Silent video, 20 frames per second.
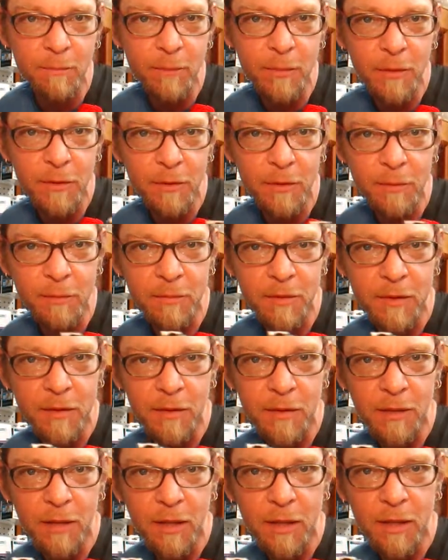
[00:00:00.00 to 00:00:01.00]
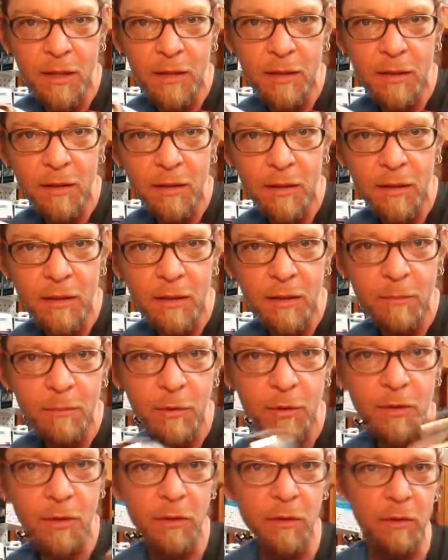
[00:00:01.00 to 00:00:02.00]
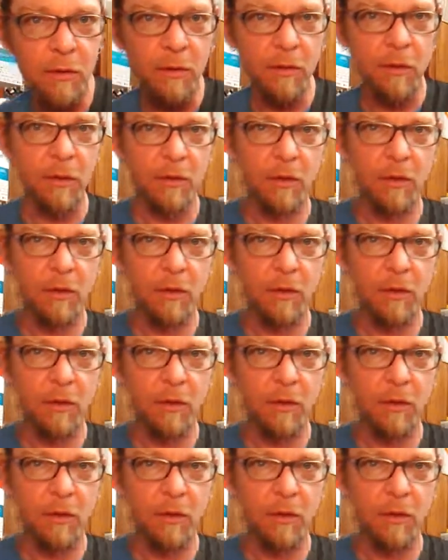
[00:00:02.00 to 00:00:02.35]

Boom, you see that? Pretty cool.